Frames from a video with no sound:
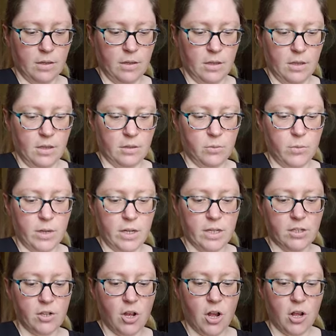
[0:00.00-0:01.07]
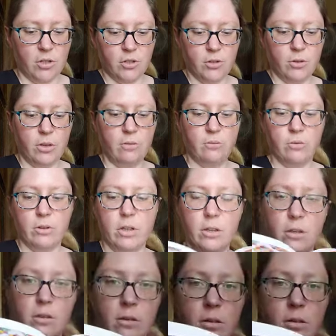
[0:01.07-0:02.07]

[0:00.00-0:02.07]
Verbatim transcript: This one is called Tutti Frutti.